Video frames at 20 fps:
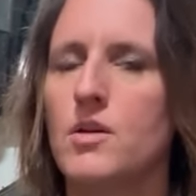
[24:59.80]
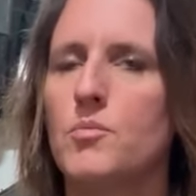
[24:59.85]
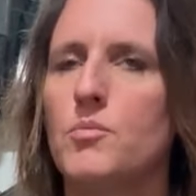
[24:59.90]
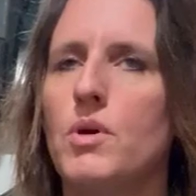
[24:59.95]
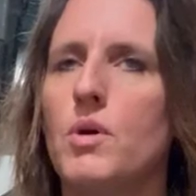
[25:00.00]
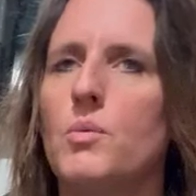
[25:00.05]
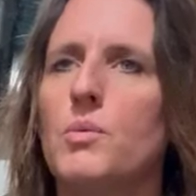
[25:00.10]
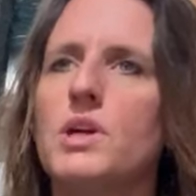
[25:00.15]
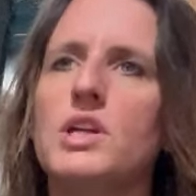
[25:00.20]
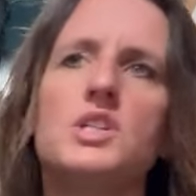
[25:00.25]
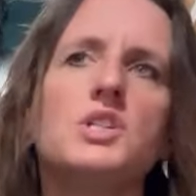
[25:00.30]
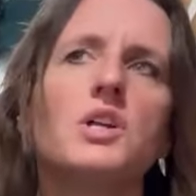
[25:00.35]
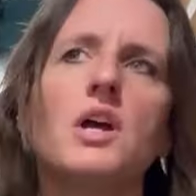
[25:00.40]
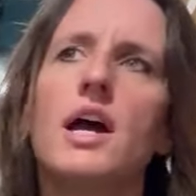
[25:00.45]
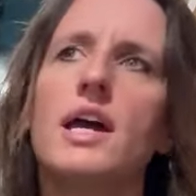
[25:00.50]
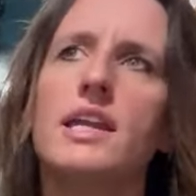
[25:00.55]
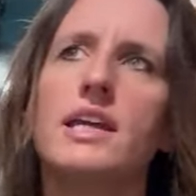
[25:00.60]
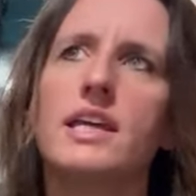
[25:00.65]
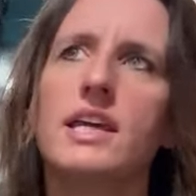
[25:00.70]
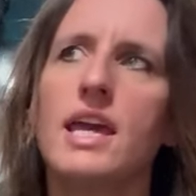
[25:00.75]
But we
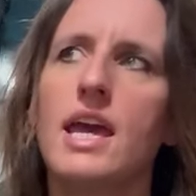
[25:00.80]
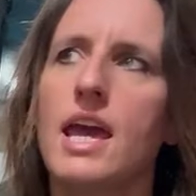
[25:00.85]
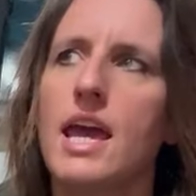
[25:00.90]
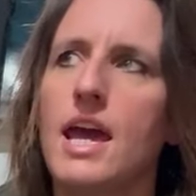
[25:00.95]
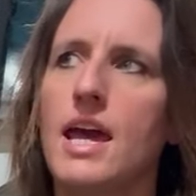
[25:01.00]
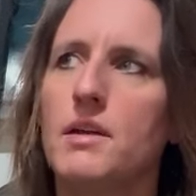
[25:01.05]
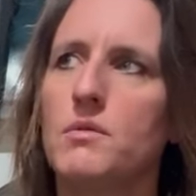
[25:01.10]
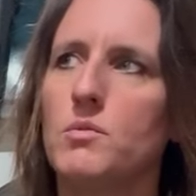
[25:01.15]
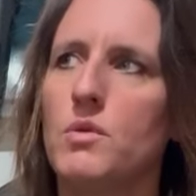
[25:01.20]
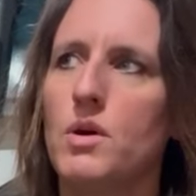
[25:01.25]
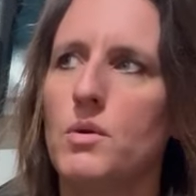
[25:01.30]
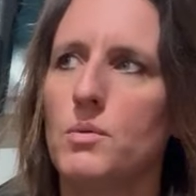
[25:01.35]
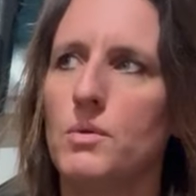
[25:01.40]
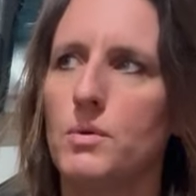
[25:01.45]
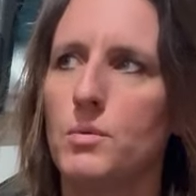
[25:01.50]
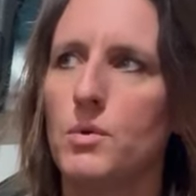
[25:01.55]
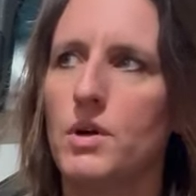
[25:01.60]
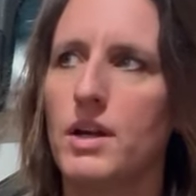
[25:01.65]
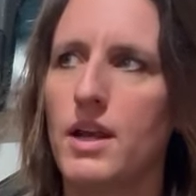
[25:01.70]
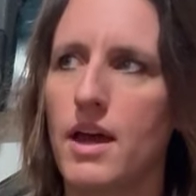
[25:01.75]
try to can what,
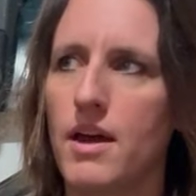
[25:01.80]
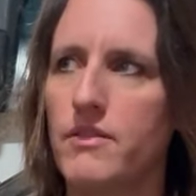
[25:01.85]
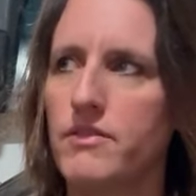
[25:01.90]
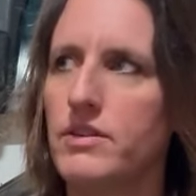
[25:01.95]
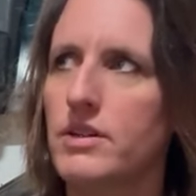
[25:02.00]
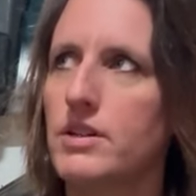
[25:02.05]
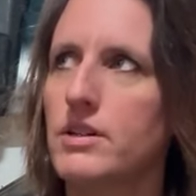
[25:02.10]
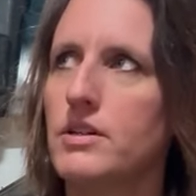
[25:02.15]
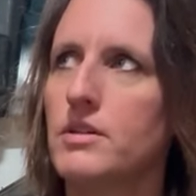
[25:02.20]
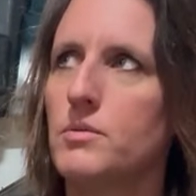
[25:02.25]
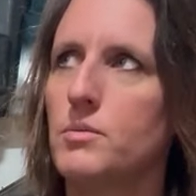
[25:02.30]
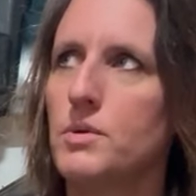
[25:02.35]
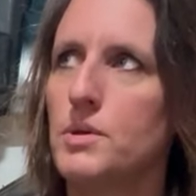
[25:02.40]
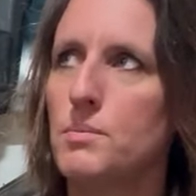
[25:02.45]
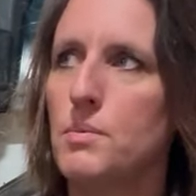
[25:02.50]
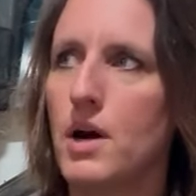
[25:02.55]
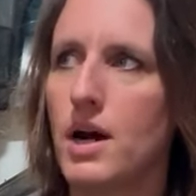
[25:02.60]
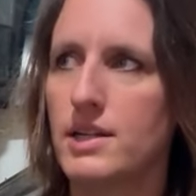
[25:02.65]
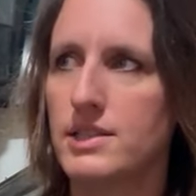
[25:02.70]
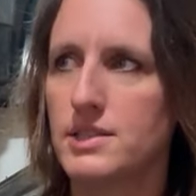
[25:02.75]
whatever we
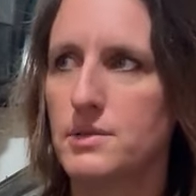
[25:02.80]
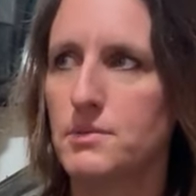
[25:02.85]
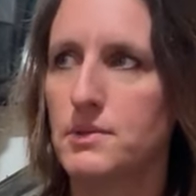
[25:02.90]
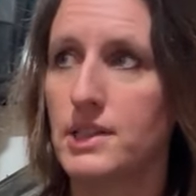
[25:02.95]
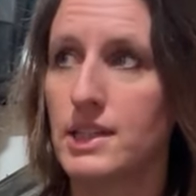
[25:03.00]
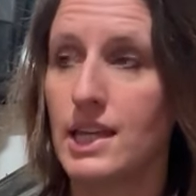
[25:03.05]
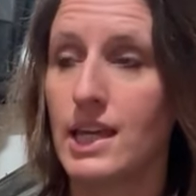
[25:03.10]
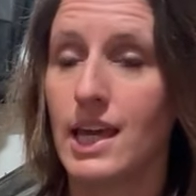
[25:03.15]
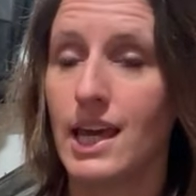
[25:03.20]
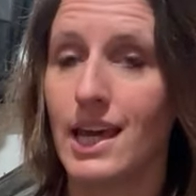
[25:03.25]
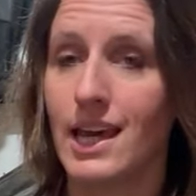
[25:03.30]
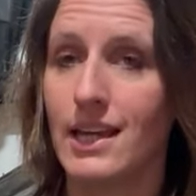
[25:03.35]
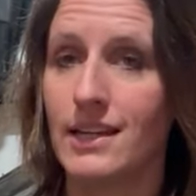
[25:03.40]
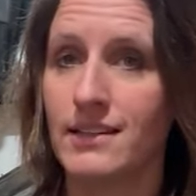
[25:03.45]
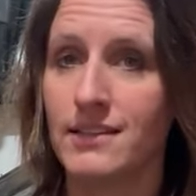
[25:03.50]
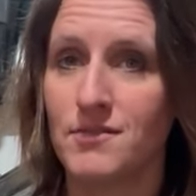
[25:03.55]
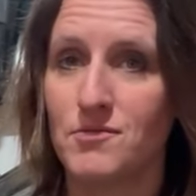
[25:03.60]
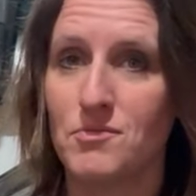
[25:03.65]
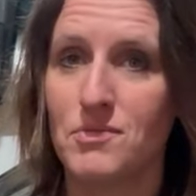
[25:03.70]
possibly can